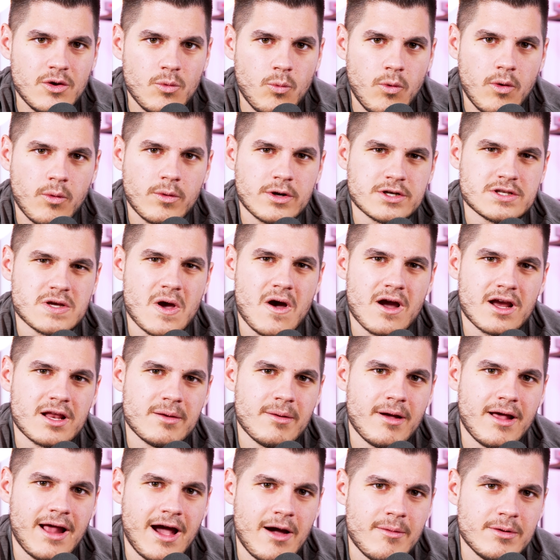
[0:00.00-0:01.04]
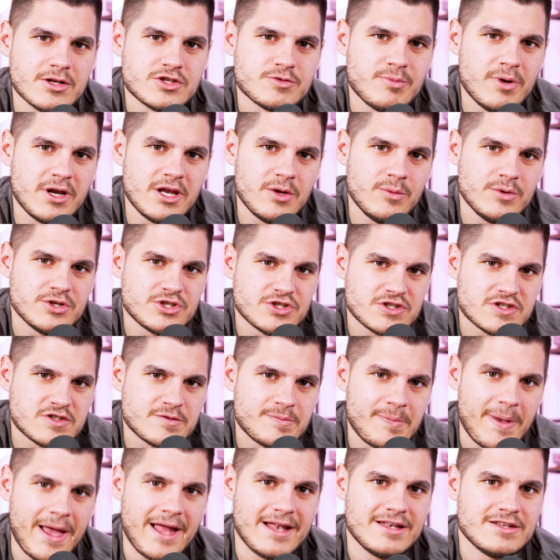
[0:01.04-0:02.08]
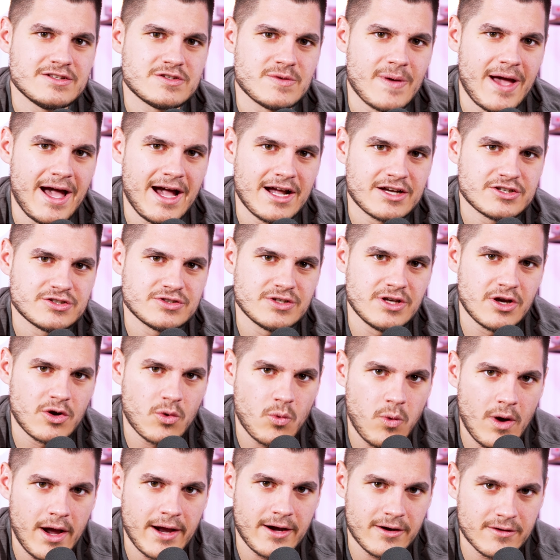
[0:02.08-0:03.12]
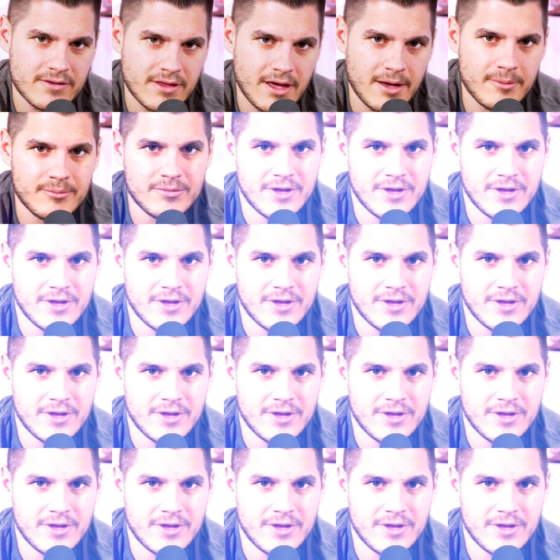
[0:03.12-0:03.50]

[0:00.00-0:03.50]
when we're talking about how much money we should spend to actually acquire them,